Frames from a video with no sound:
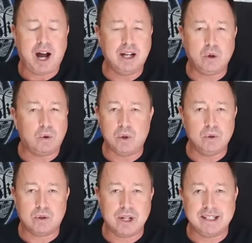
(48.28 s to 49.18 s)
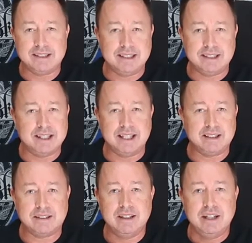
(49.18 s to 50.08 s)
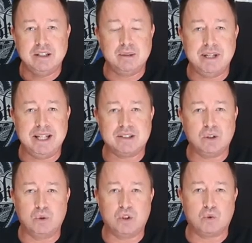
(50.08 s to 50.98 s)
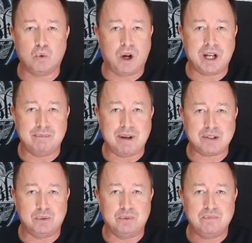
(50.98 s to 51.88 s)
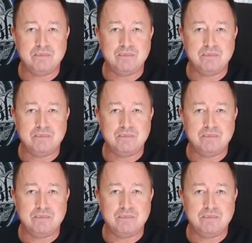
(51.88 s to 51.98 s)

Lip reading: I don't know who creates these things. To me, it's all just rock and metal.